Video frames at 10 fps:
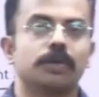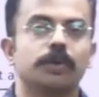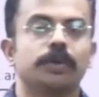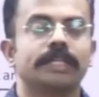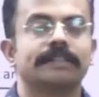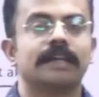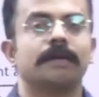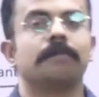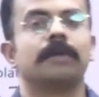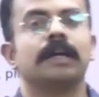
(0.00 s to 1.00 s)

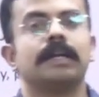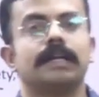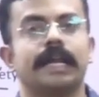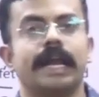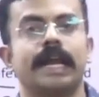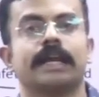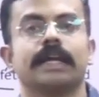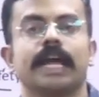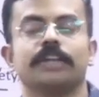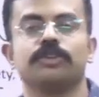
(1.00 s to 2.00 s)
Tourism,
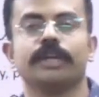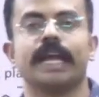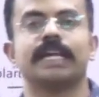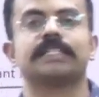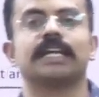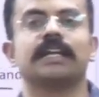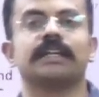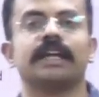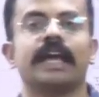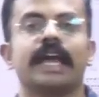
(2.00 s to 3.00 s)
trade,
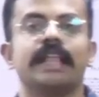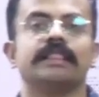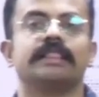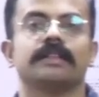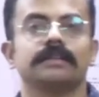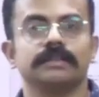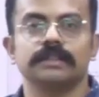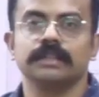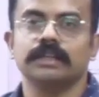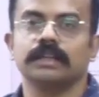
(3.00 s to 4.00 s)
education, health,
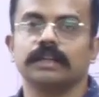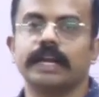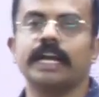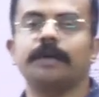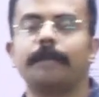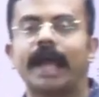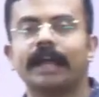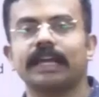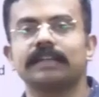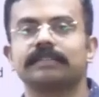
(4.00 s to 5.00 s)
right?
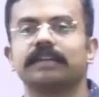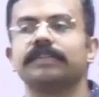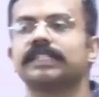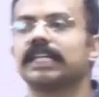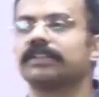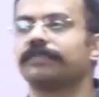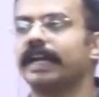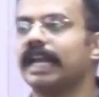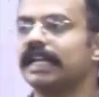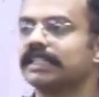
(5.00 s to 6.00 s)
Banking services,
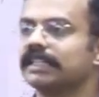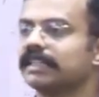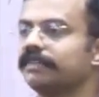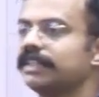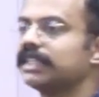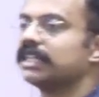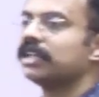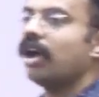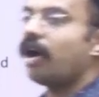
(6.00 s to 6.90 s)
financial services.